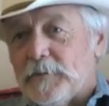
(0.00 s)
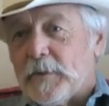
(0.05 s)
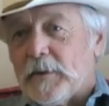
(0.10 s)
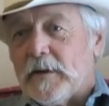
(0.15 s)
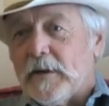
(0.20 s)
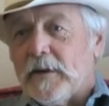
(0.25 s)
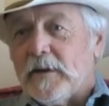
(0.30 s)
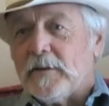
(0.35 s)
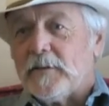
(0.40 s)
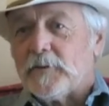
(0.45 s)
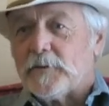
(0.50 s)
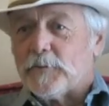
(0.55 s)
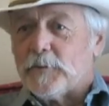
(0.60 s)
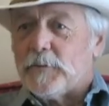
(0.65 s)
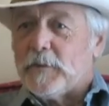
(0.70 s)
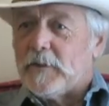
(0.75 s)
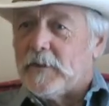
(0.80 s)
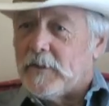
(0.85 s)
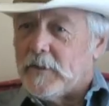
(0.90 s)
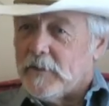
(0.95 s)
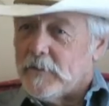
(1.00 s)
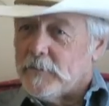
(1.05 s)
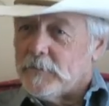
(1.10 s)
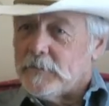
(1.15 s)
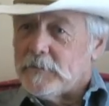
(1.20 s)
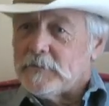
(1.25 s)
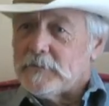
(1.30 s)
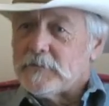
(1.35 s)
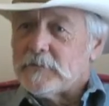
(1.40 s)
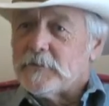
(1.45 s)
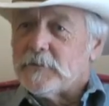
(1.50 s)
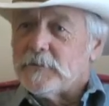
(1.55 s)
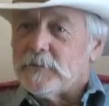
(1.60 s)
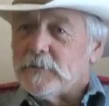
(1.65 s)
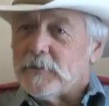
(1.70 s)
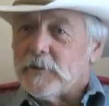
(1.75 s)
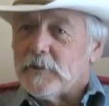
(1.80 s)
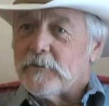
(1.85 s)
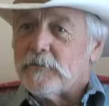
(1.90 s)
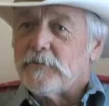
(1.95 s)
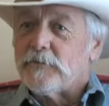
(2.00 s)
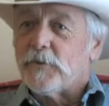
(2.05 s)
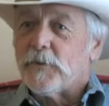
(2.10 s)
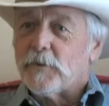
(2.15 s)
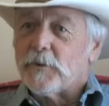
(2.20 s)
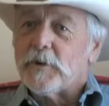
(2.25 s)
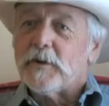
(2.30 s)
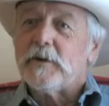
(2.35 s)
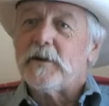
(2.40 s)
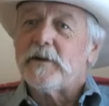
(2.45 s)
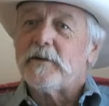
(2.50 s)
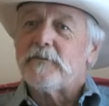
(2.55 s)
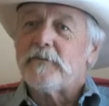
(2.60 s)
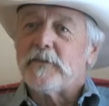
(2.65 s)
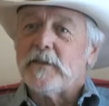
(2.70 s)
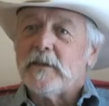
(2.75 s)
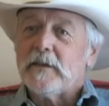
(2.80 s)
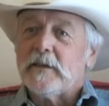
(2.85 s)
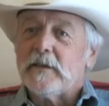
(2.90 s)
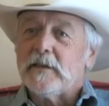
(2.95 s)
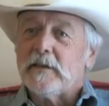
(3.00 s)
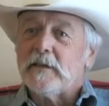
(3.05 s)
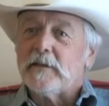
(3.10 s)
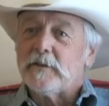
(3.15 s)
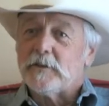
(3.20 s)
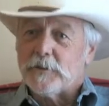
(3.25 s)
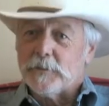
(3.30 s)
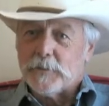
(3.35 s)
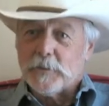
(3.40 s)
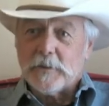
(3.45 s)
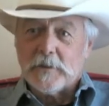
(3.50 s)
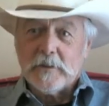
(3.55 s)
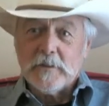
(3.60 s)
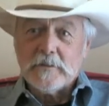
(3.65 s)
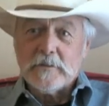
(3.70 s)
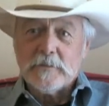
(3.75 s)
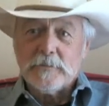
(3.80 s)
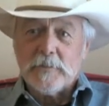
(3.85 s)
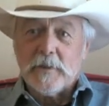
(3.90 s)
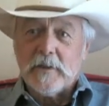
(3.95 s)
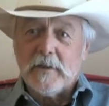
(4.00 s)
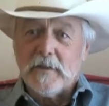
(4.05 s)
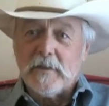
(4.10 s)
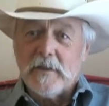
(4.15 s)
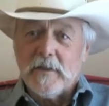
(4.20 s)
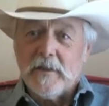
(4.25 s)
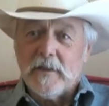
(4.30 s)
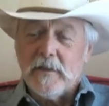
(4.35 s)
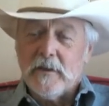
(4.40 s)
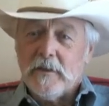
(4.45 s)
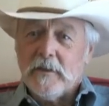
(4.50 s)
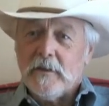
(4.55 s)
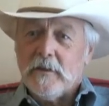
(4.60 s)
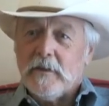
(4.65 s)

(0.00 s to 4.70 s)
behind. There will be the other ones who are forward enough thinking to participate in that